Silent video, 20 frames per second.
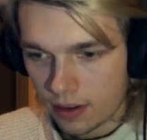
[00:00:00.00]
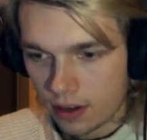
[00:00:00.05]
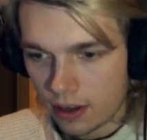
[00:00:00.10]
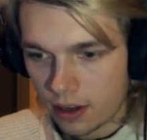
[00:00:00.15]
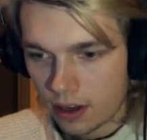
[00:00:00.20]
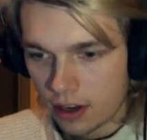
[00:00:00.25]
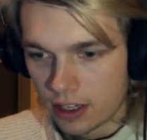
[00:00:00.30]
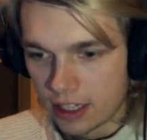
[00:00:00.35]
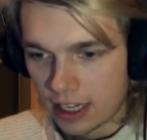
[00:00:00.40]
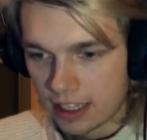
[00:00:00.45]

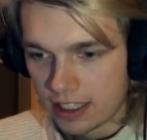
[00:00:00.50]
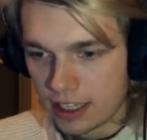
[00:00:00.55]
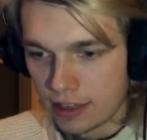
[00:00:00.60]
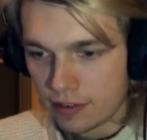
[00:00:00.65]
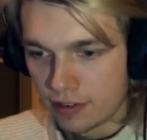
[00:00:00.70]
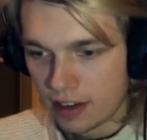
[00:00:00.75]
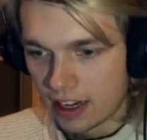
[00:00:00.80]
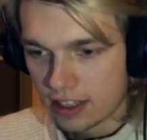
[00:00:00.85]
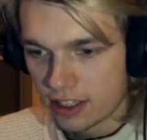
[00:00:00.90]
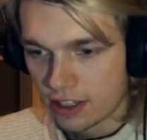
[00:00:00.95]
Connect the
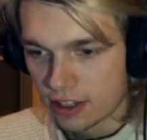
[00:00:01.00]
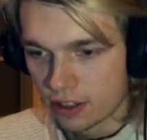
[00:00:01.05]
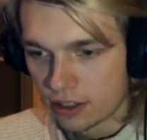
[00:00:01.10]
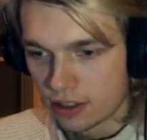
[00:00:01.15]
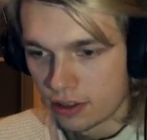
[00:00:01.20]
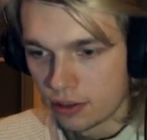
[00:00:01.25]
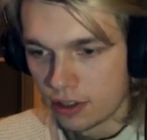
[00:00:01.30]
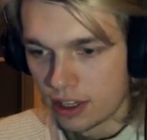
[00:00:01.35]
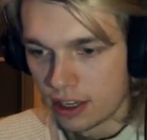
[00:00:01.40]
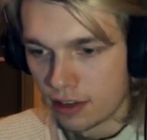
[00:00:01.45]
factor
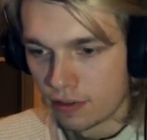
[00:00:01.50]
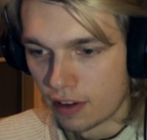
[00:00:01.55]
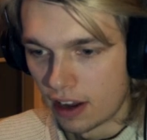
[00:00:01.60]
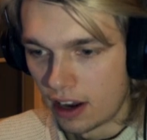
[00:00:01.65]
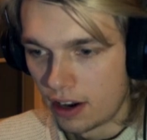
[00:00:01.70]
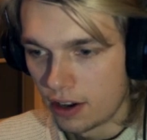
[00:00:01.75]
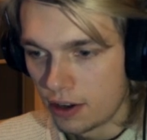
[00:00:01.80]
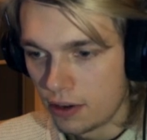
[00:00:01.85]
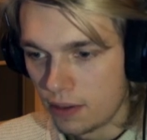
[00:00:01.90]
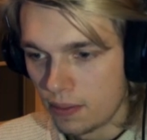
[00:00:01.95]
to the
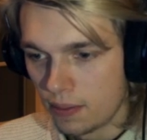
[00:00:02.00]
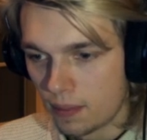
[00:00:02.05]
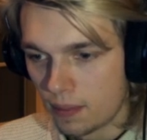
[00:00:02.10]
value.